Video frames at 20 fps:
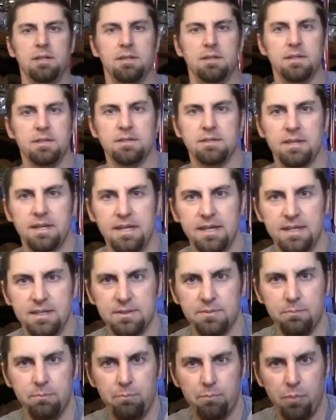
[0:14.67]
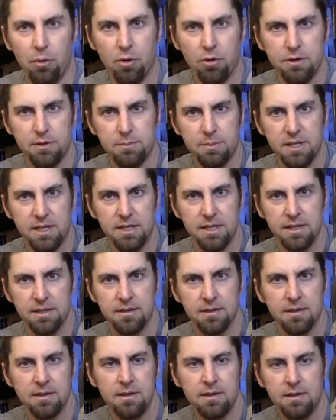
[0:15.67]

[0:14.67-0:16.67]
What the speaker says: and this is Board Meeting.